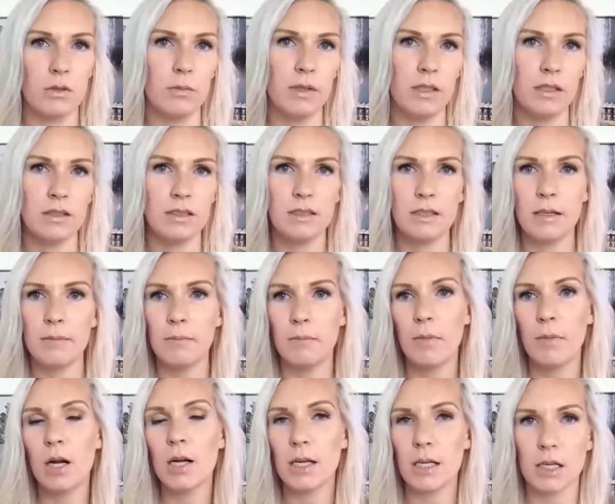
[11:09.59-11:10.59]
because some
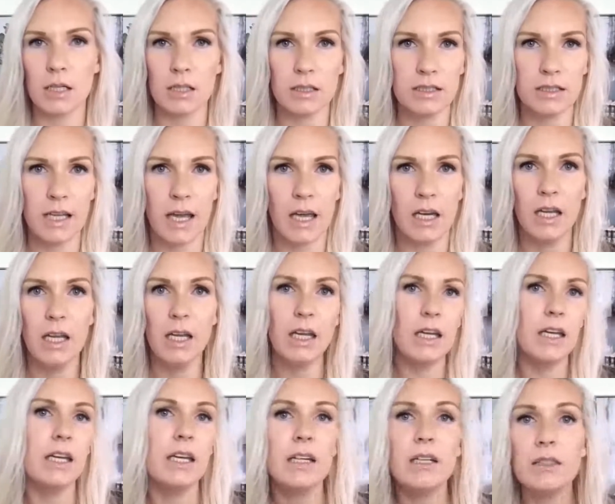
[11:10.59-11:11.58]
marketer said,
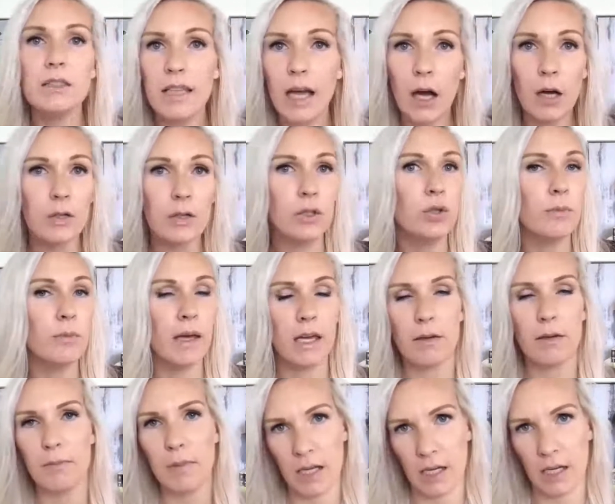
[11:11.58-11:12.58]
here's how you
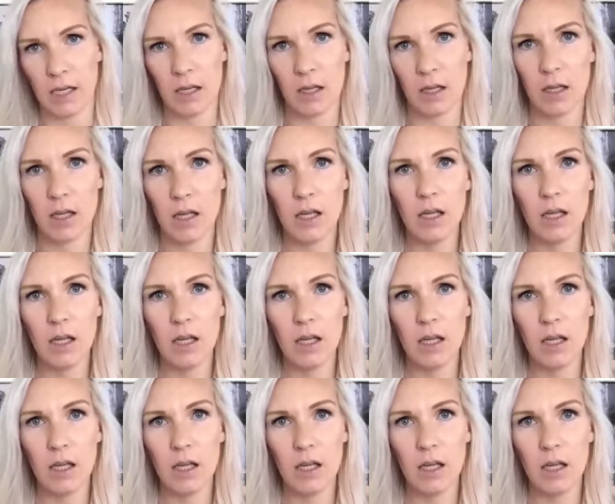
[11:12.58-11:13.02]
make money.